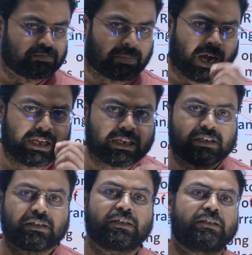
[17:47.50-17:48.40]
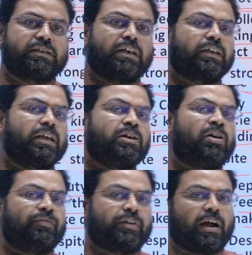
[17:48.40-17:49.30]
by the king
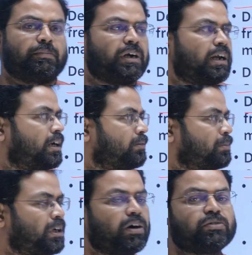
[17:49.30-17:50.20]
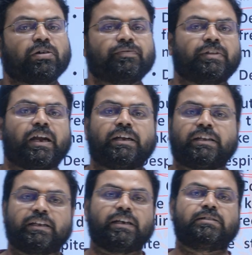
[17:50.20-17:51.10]
of Ramgarh, and because of that
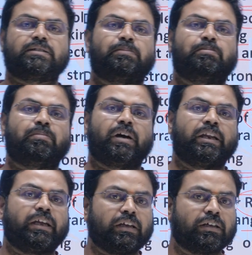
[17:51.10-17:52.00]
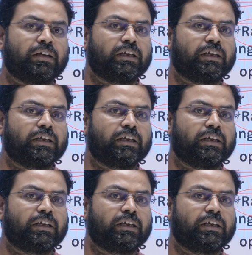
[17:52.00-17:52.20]
he gets some money